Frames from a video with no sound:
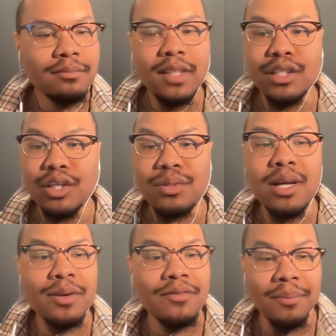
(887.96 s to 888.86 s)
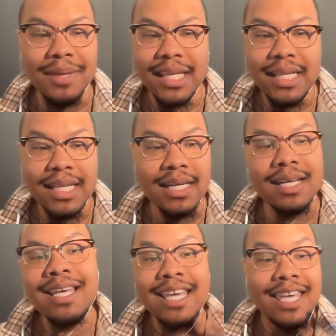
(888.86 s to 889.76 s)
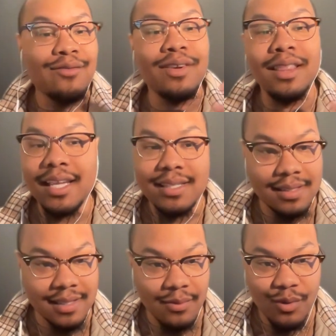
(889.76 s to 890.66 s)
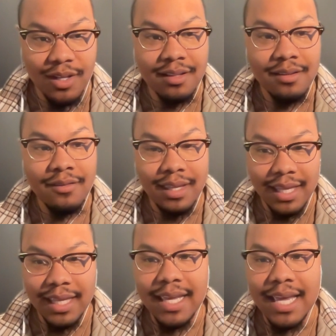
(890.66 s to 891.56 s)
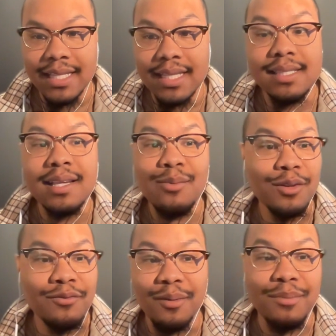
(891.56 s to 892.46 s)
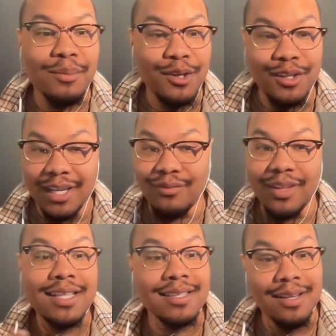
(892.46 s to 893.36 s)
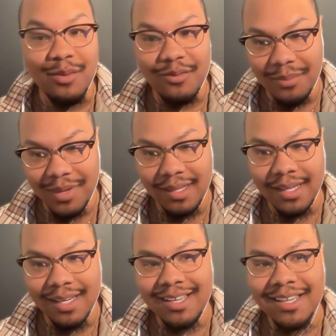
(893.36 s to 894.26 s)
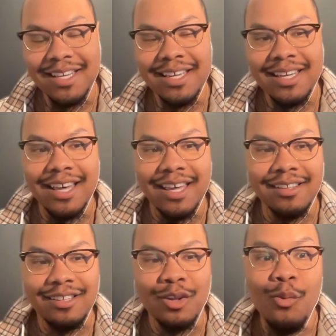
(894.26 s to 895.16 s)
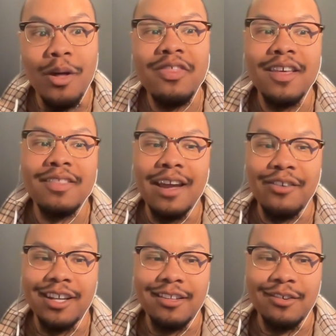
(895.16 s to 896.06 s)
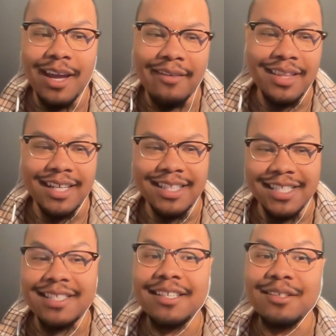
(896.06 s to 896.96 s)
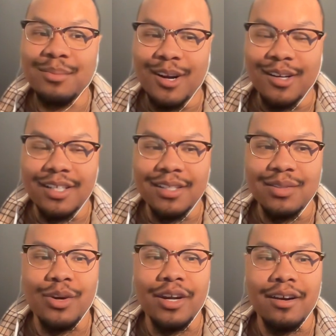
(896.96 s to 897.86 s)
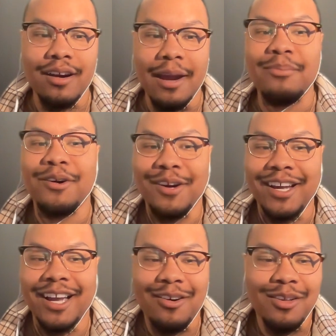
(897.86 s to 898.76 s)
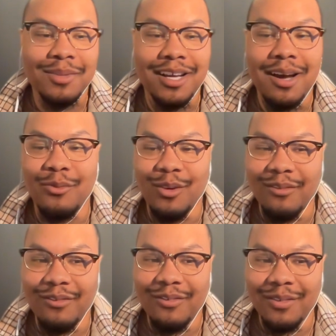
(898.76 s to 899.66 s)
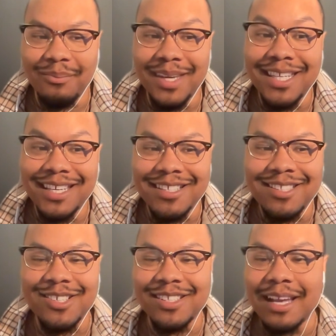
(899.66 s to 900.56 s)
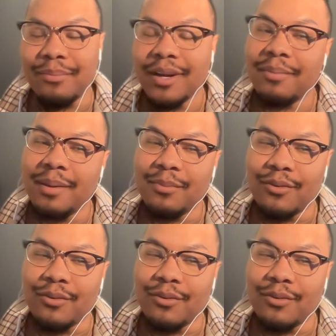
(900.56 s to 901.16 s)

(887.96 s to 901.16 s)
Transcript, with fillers: So someone from India can relate to someone in Canada. Someone from Bermuda can relate to someone from India. And, you know, one thing that I really do, I have these dinner parties where I call them the Commonwealth meetings, because I bring people